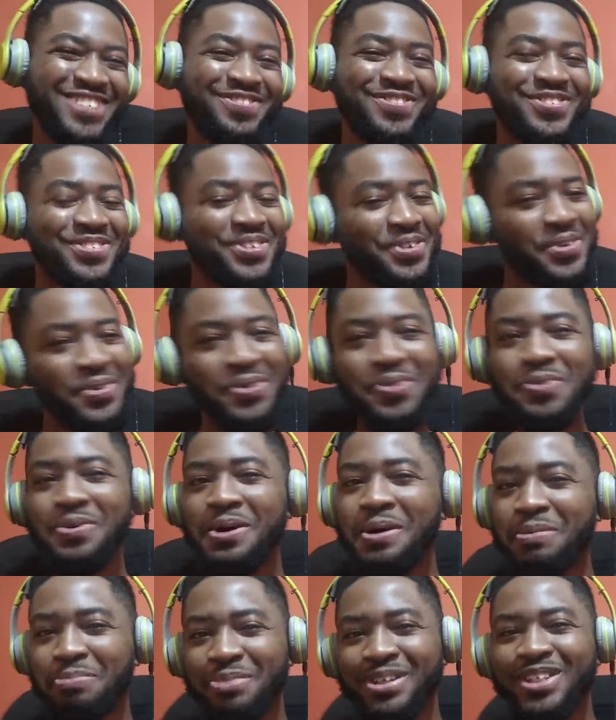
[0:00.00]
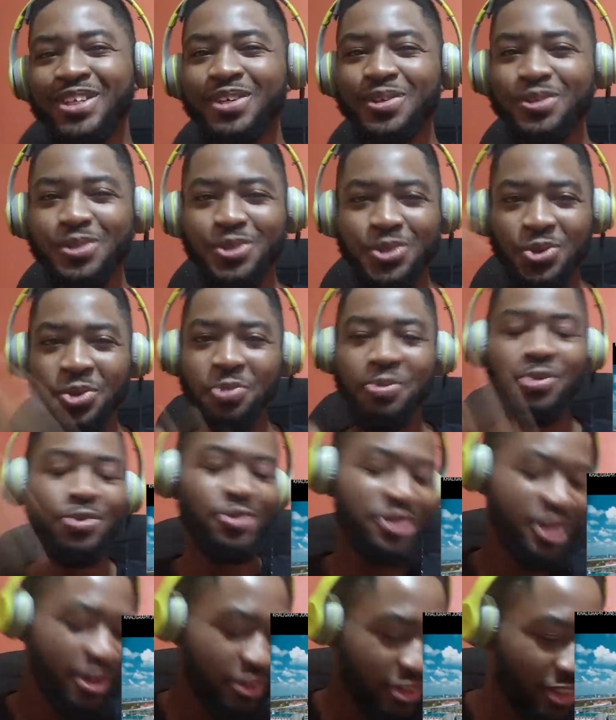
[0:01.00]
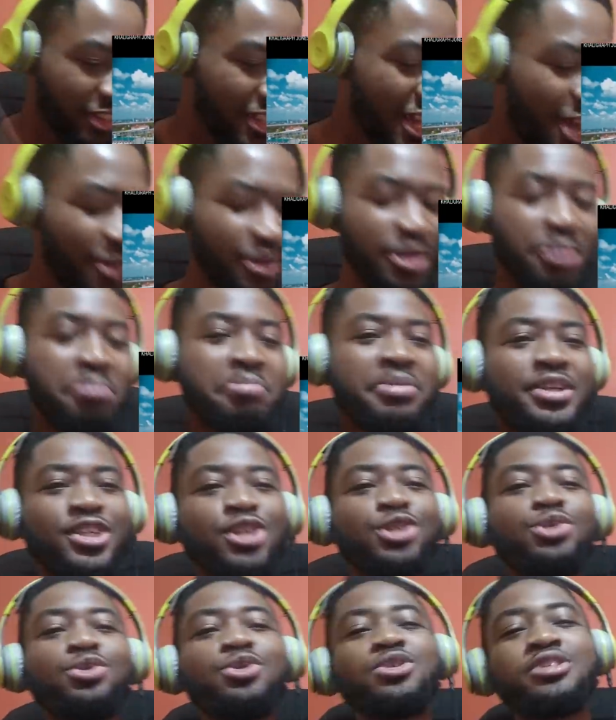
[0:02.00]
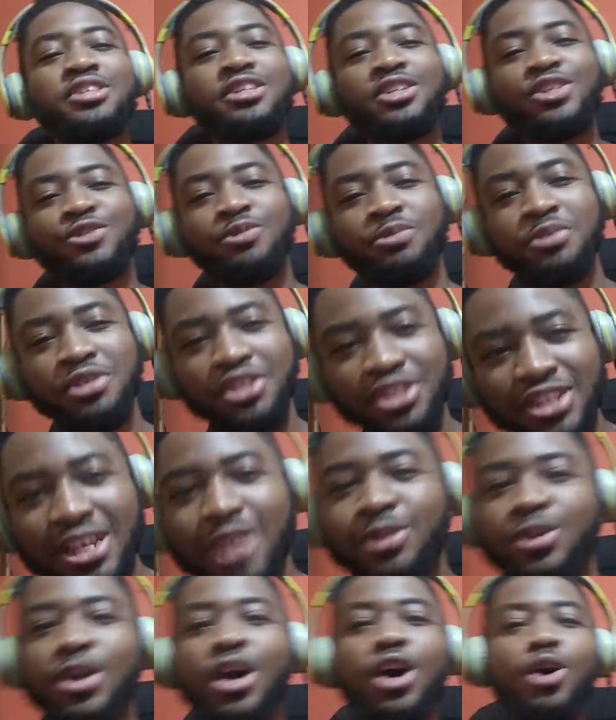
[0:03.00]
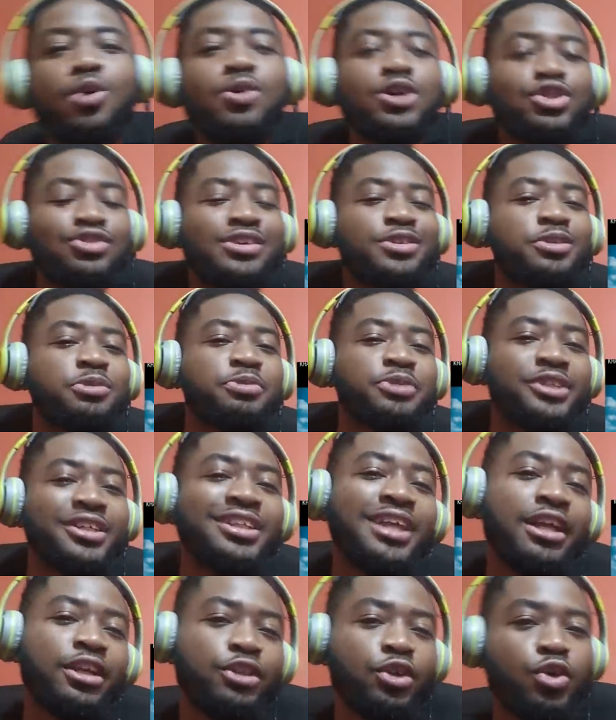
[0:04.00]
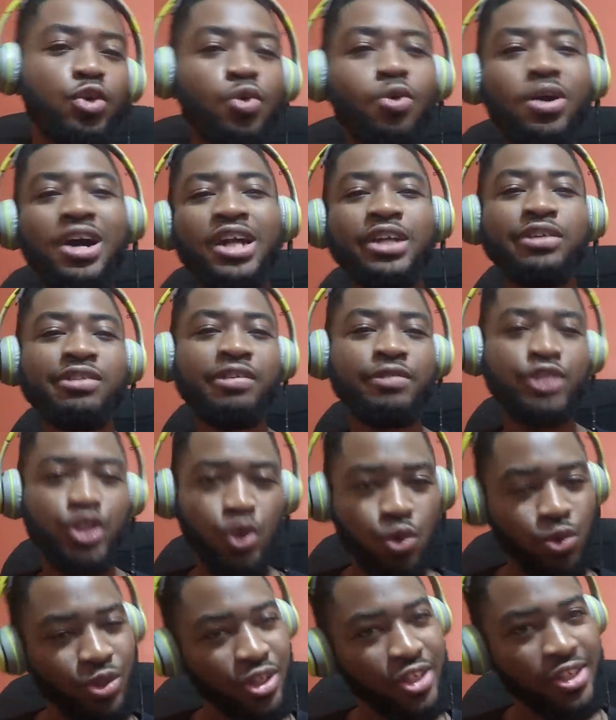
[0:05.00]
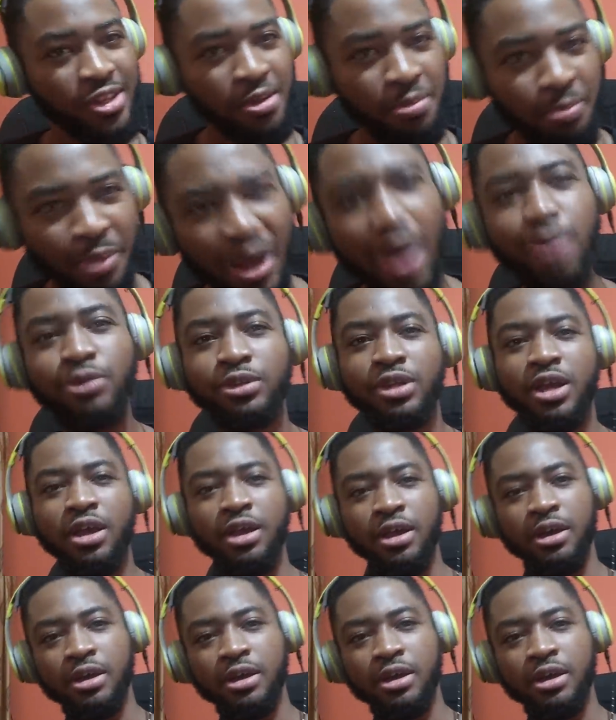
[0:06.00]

niggas. if you don't know who I be, then you're stupid without a doubt. A message to those niggas from the south who are trying to pretend like they don't know what Khaligraph Jones is about.